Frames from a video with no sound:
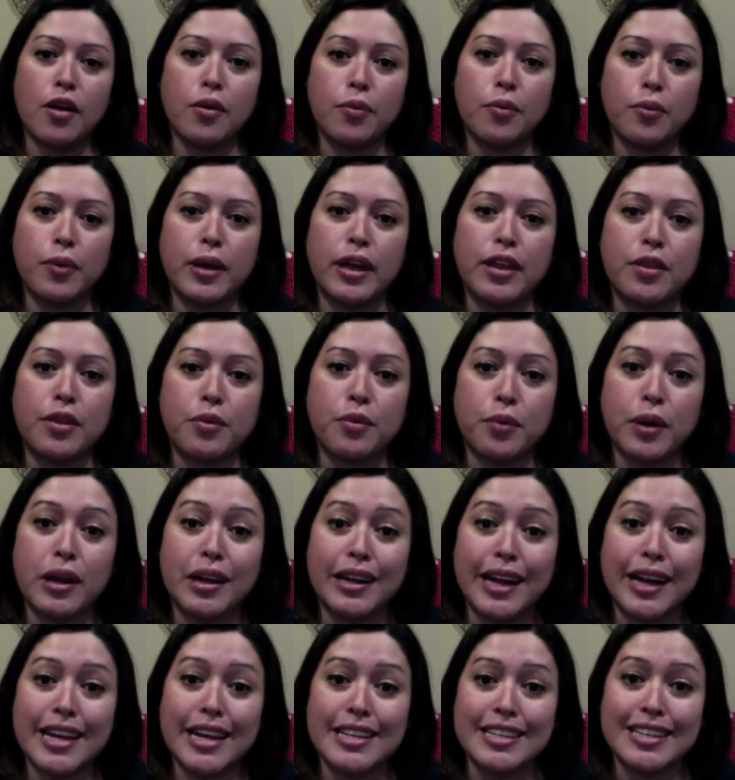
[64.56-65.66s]
with
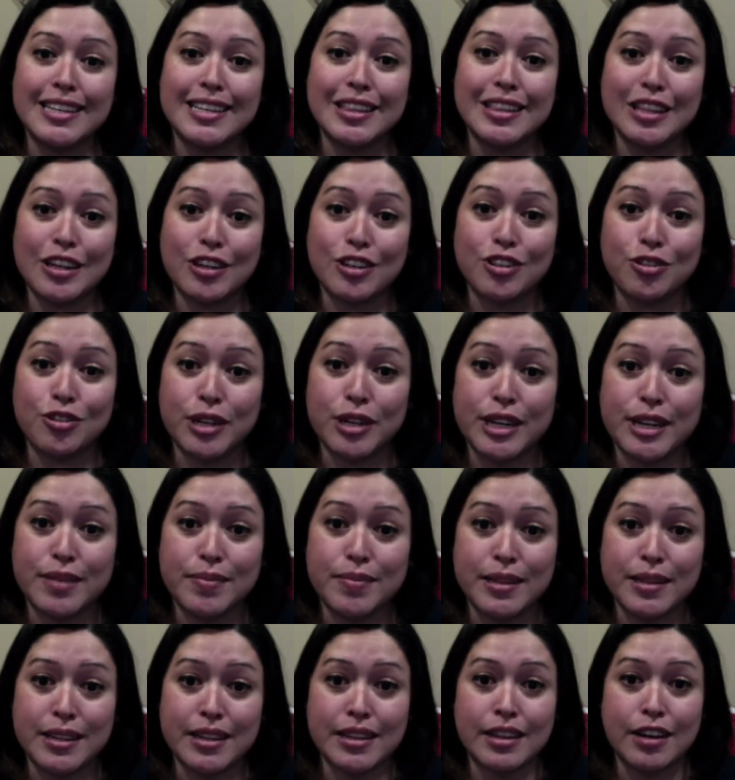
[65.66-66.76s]
realizing their
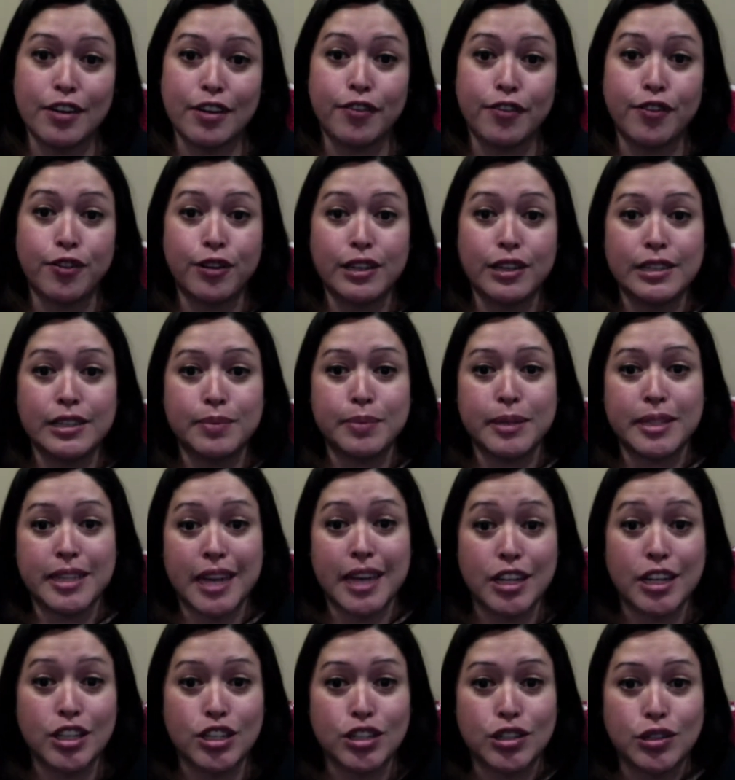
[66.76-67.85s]
dreams and their fullest
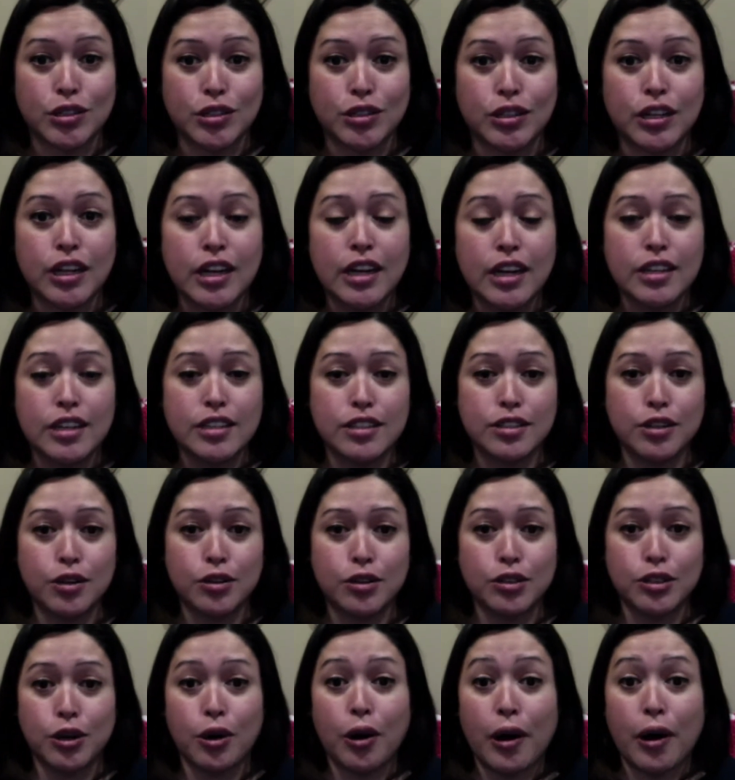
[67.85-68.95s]
potential. So
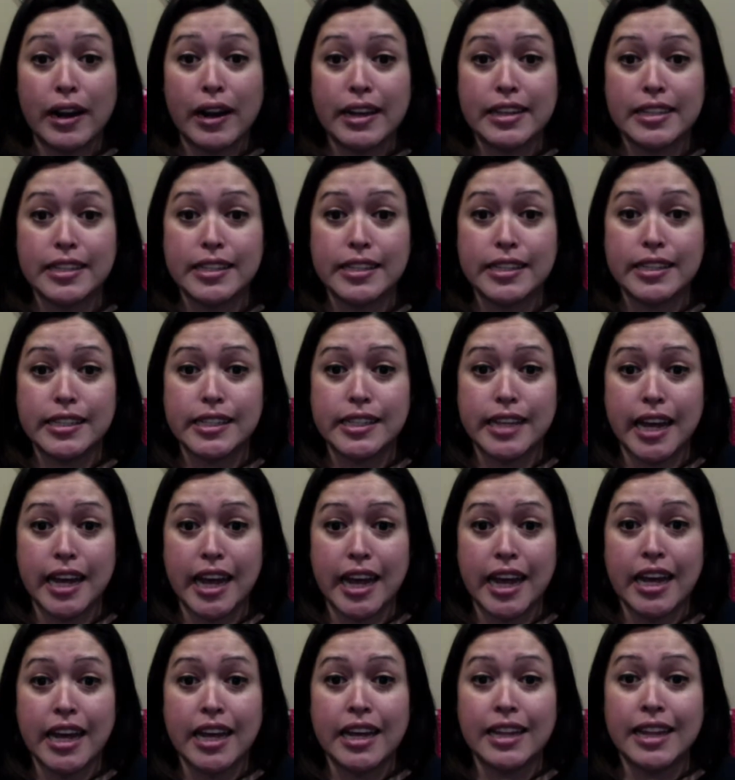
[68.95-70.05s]
Taurus,
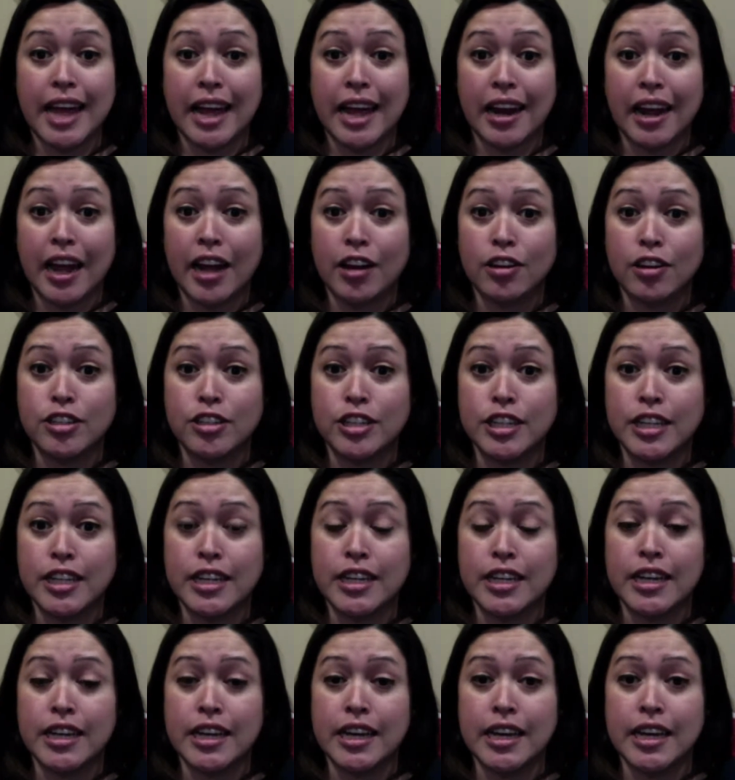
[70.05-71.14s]
today that
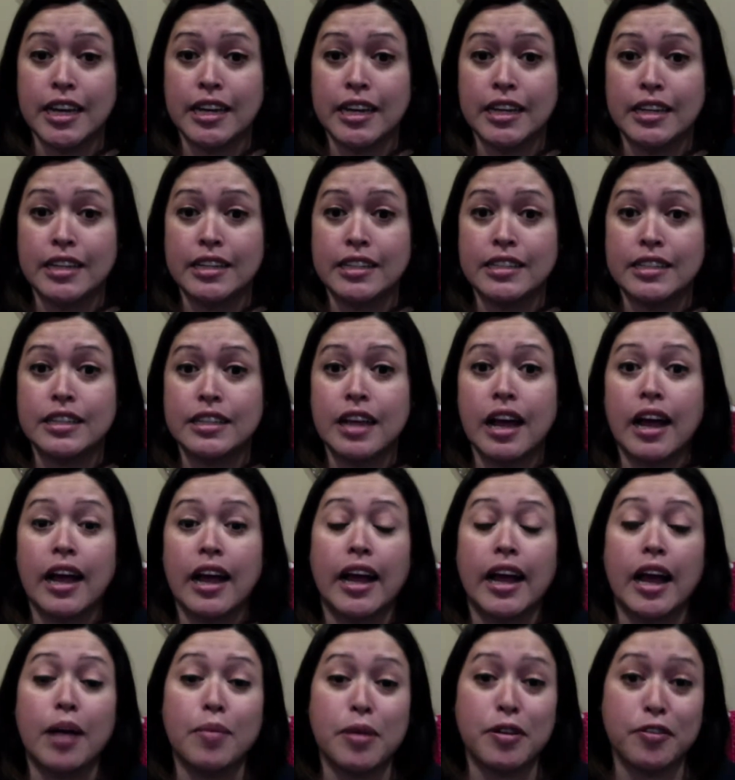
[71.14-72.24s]
energy is
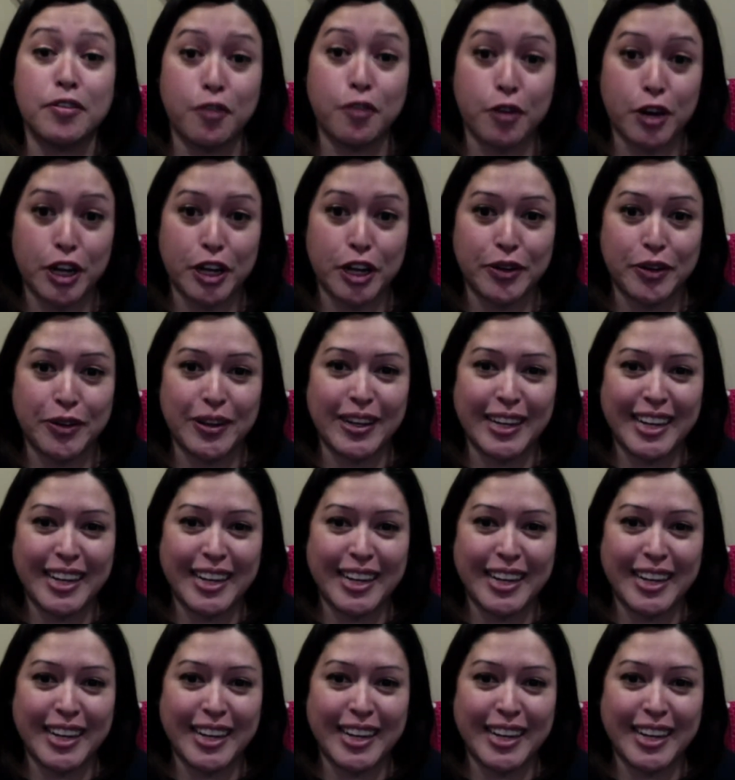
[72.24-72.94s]
coming for you